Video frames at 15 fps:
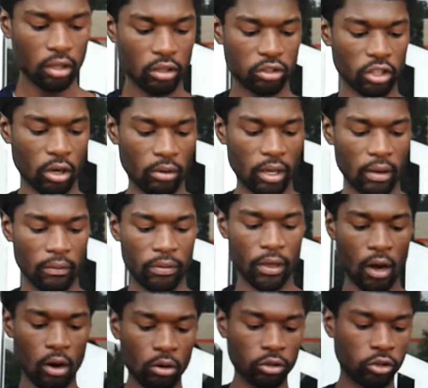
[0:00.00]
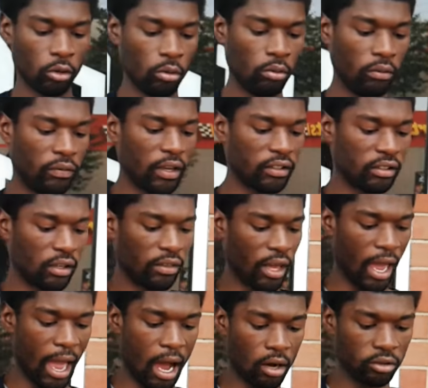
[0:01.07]
So if those who visit
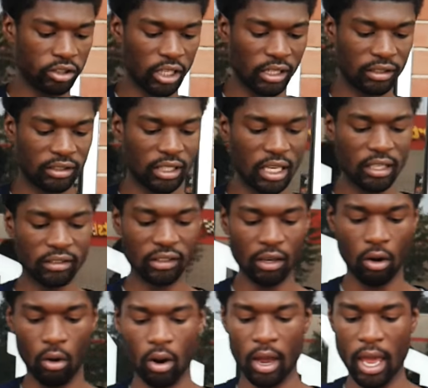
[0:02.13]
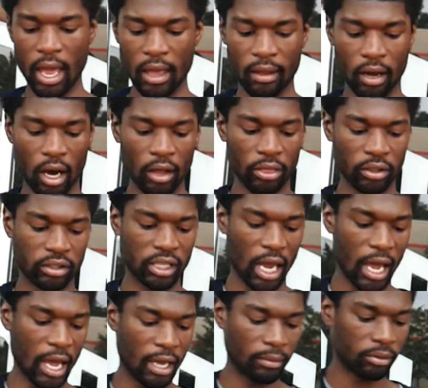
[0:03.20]
the house in season or at other
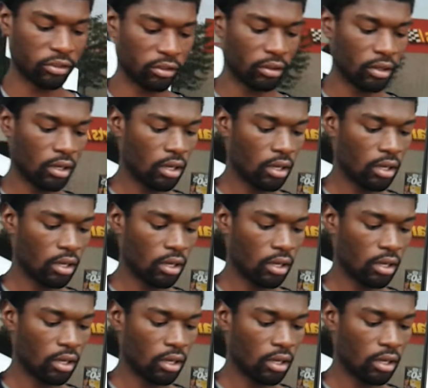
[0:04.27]
times